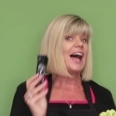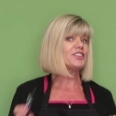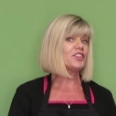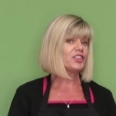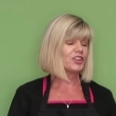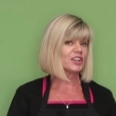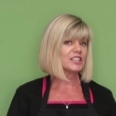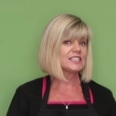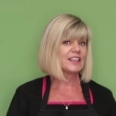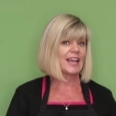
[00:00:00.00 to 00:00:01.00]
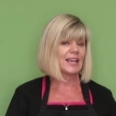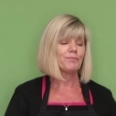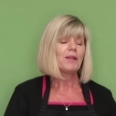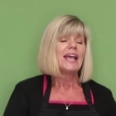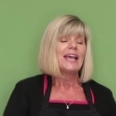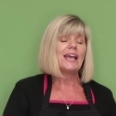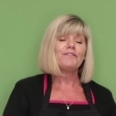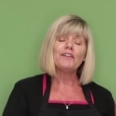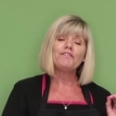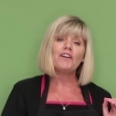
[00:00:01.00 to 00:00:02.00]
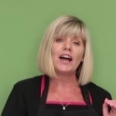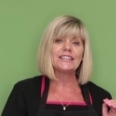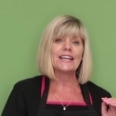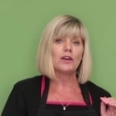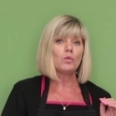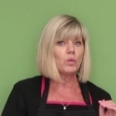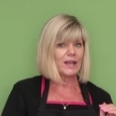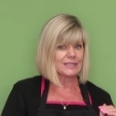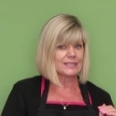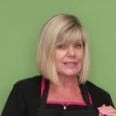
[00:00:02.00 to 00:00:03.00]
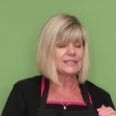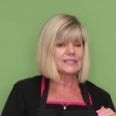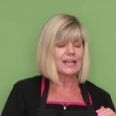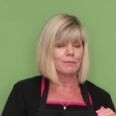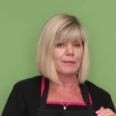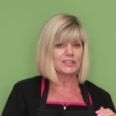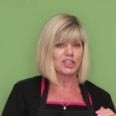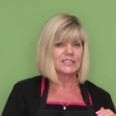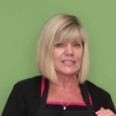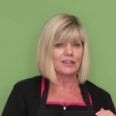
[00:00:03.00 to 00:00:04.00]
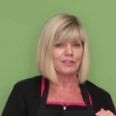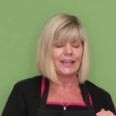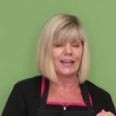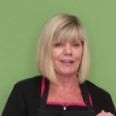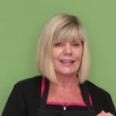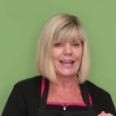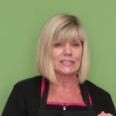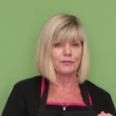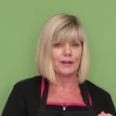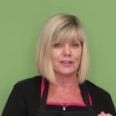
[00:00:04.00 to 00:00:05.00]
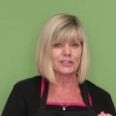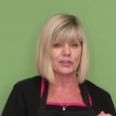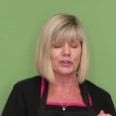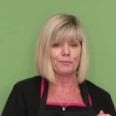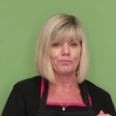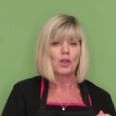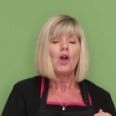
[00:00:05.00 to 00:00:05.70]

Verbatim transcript: And the third thing, if you find that it wilts, this is our magic secret here at Kay's Flower School.